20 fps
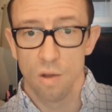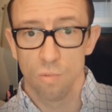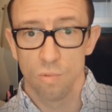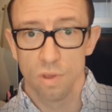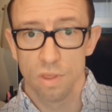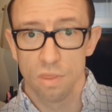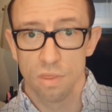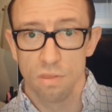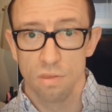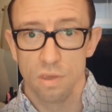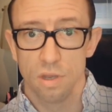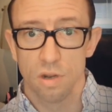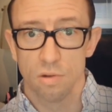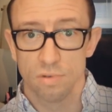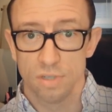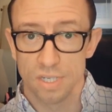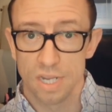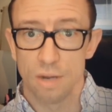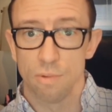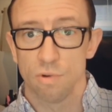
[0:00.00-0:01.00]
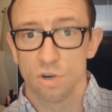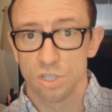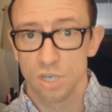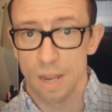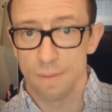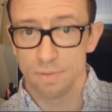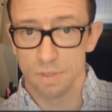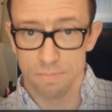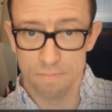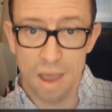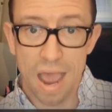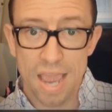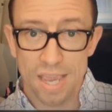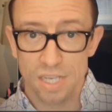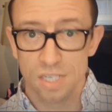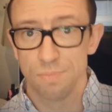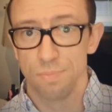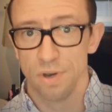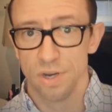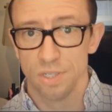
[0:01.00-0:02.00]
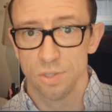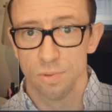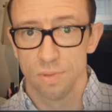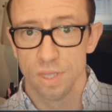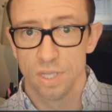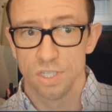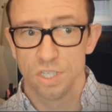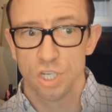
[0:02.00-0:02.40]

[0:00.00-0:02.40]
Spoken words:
with design workshops and my experience with it.